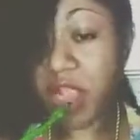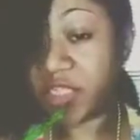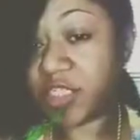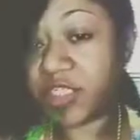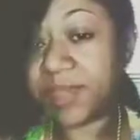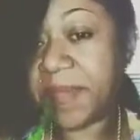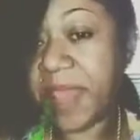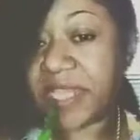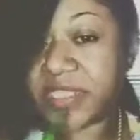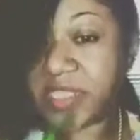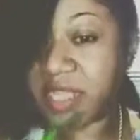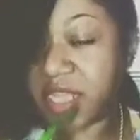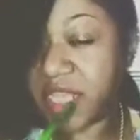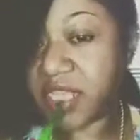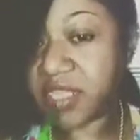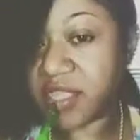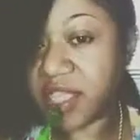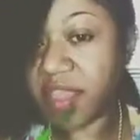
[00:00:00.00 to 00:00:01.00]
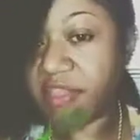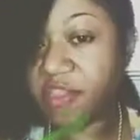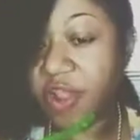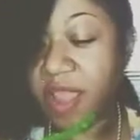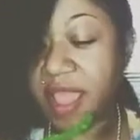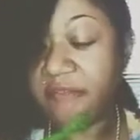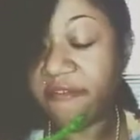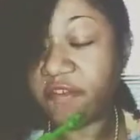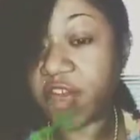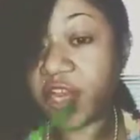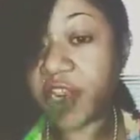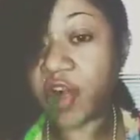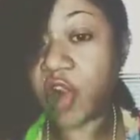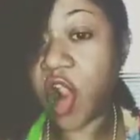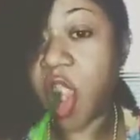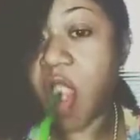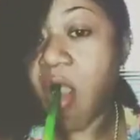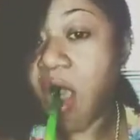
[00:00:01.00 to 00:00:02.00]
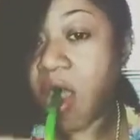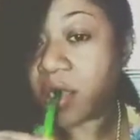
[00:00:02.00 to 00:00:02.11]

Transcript: just basically eat the other half of dinner.